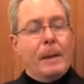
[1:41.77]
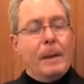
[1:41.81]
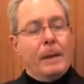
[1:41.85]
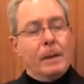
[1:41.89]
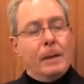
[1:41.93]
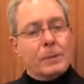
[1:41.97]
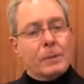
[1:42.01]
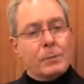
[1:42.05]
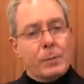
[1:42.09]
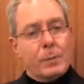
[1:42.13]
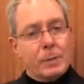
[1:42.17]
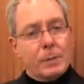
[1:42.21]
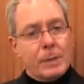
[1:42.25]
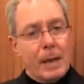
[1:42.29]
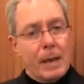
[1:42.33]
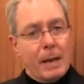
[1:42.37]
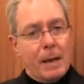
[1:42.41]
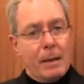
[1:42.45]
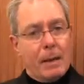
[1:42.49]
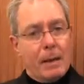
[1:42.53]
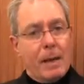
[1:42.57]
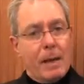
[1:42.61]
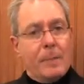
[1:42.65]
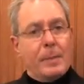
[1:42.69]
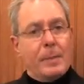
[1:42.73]
Here's where a
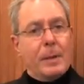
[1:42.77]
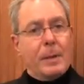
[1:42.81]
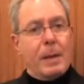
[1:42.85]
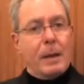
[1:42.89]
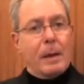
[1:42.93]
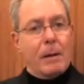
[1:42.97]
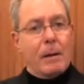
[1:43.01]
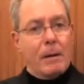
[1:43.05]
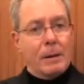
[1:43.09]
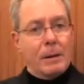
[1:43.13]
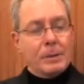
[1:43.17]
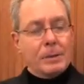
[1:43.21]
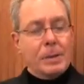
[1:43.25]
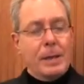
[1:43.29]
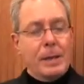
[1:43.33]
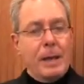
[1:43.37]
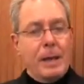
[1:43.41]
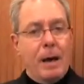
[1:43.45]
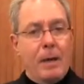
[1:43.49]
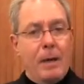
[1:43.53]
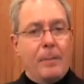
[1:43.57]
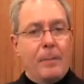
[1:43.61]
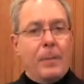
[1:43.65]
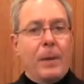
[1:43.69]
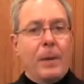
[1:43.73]
title company like ours can
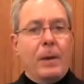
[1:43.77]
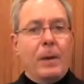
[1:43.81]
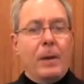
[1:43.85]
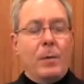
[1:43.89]
help.